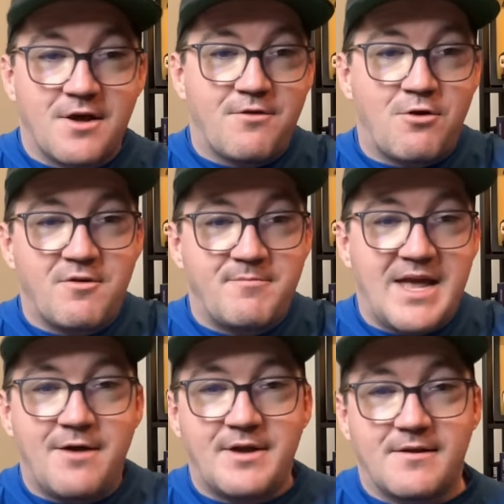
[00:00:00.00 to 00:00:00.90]
throw them
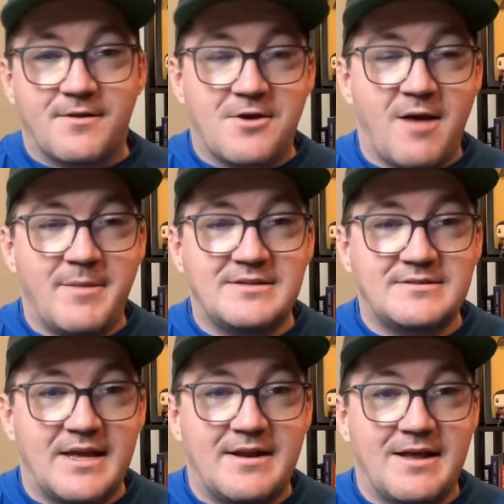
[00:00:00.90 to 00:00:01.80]
down into the comments,
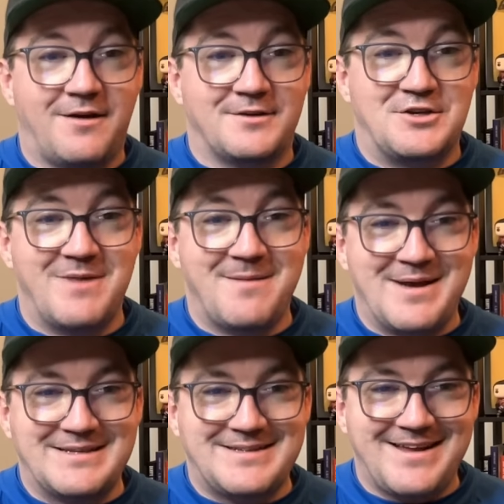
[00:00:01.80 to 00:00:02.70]
and I'll do my
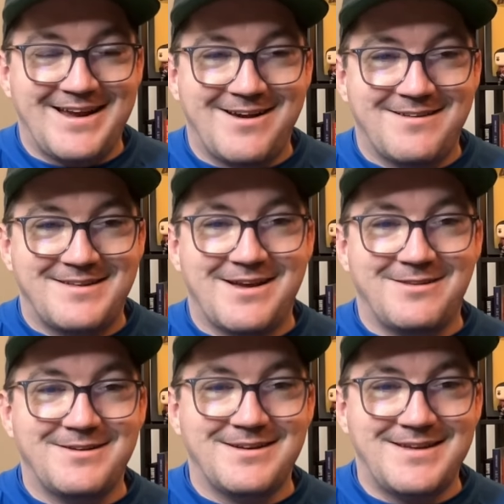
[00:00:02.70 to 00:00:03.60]
best to take a
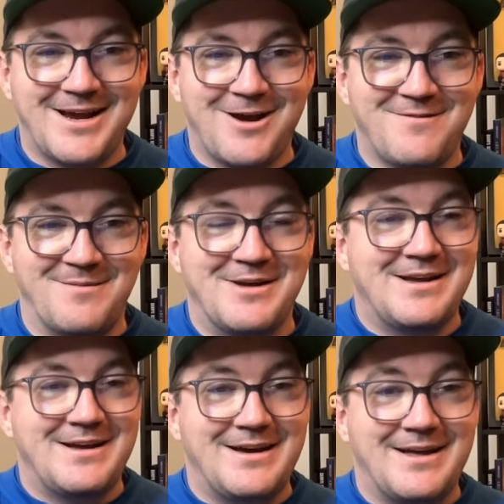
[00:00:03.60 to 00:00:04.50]
look and take care of
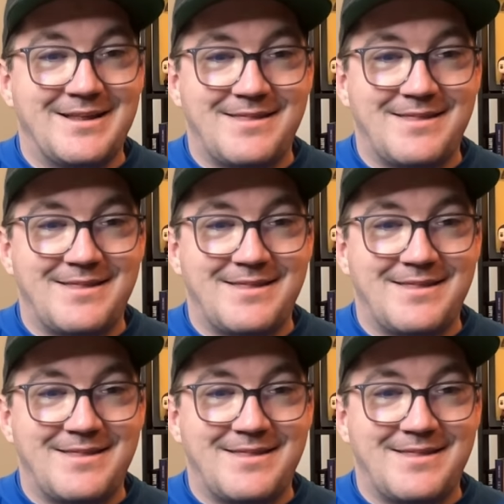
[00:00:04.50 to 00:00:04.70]
them.